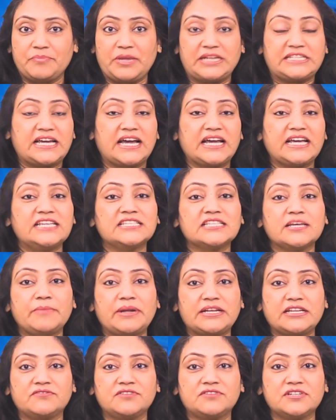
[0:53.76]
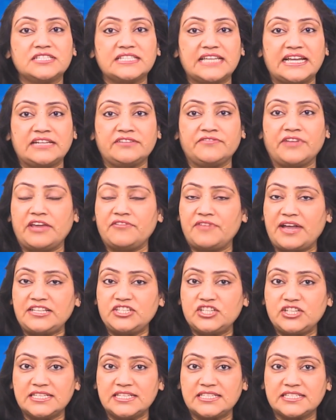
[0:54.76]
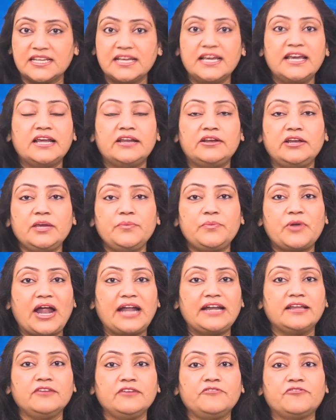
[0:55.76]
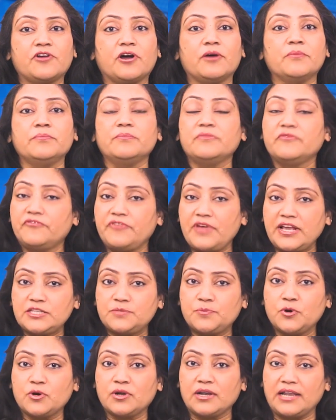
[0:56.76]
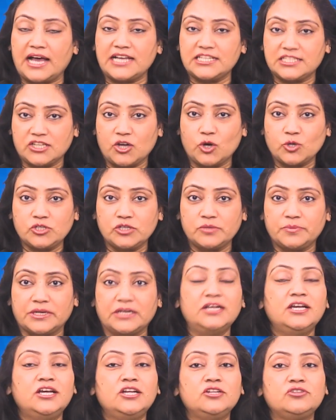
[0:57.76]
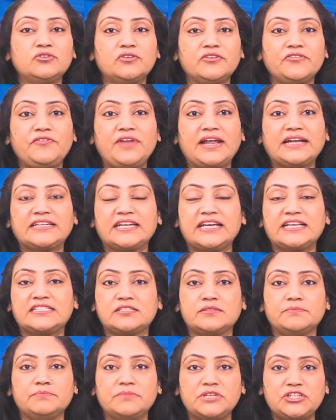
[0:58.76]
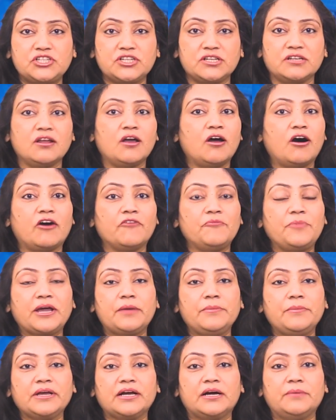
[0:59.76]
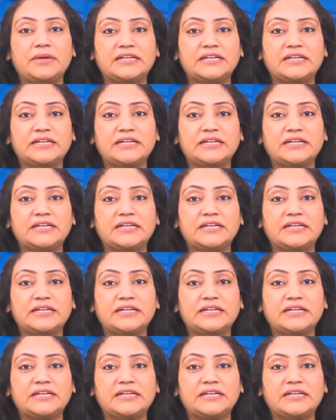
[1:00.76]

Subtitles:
Meta is a metaverse evangelist, rebranding from Facebook last October to reflect its mission of becoming a